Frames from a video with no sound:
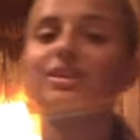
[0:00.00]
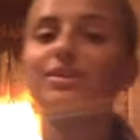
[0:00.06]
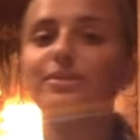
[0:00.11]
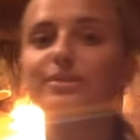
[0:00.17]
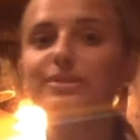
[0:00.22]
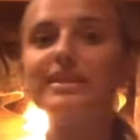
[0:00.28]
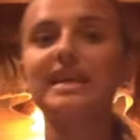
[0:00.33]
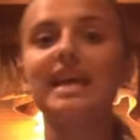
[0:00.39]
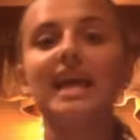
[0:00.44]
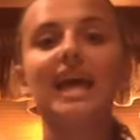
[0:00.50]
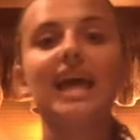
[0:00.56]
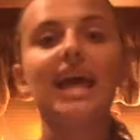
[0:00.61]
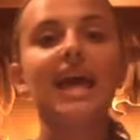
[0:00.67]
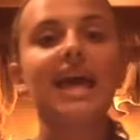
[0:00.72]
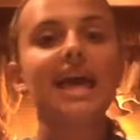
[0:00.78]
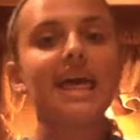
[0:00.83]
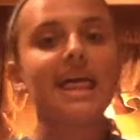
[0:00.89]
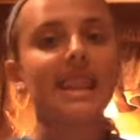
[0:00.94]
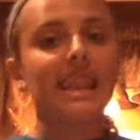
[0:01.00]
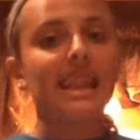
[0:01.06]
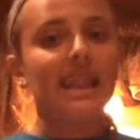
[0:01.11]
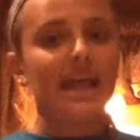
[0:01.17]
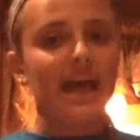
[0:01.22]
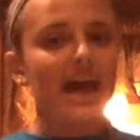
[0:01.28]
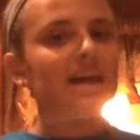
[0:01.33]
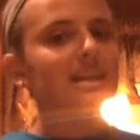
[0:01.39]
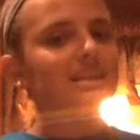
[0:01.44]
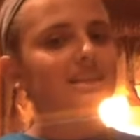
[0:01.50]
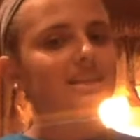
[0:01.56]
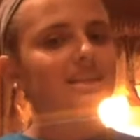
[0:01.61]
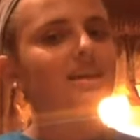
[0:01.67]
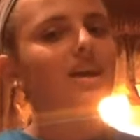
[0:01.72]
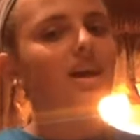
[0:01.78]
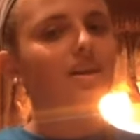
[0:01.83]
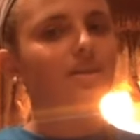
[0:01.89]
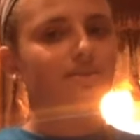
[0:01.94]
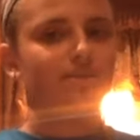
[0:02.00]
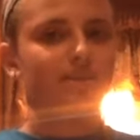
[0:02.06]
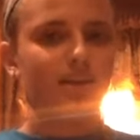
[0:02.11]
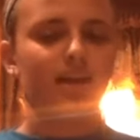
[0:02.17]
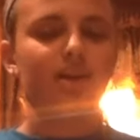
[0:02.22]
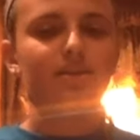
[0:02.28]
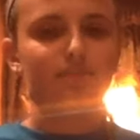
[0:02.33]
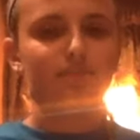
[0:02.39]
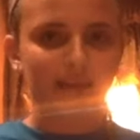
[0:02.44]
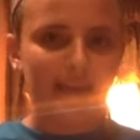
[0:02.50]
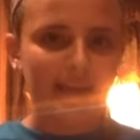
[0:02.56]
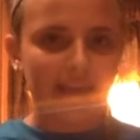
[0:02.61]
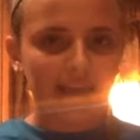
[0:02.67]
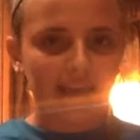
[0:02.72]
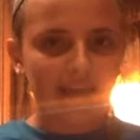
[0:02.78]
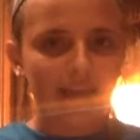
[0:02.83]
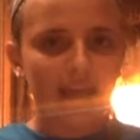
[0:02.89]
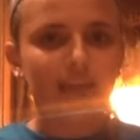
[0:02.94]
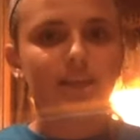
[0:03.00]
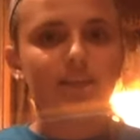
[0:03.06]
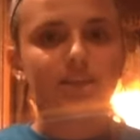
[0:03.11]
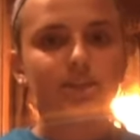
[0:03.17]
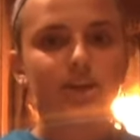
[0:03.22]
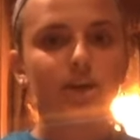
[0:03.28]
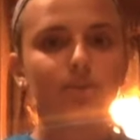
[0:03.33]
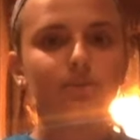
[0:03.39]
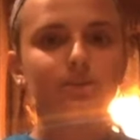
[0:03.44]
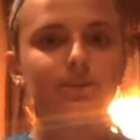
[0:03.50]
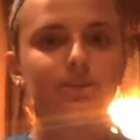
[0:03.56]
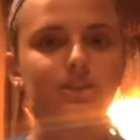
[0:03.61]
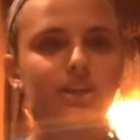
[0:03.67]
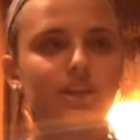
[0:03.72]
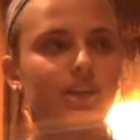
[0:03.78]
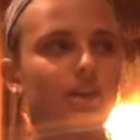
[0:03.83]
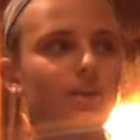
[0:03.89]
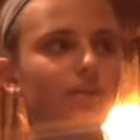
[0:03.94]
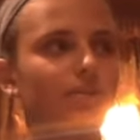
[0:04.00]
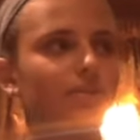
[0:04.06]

lose a lot of our baking. So we're just going to go